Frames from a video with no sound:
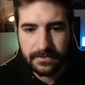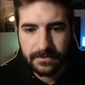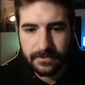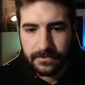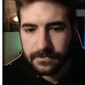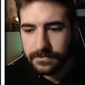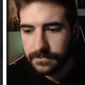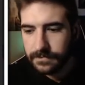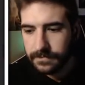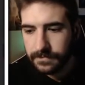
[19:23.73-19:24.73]

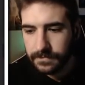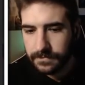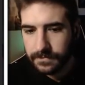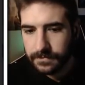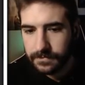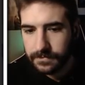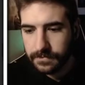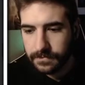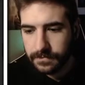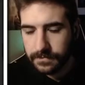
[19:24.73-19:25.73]

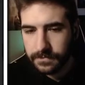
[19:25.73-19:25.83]
(no one is talking)